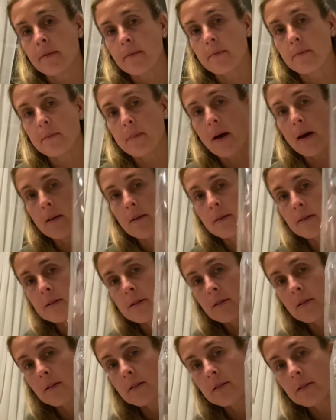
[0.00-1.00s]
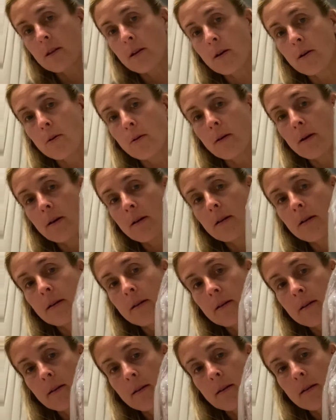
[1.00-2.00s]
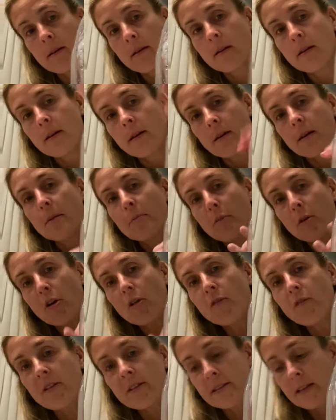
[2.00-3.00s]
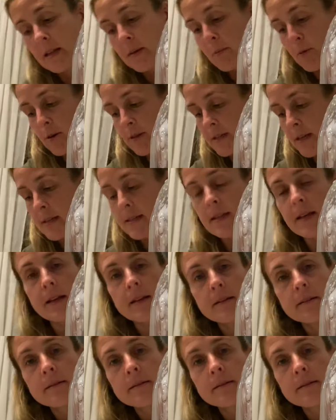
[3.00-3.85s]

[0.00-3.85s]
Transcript: Bottle doesn't look so perfect anymore, does it?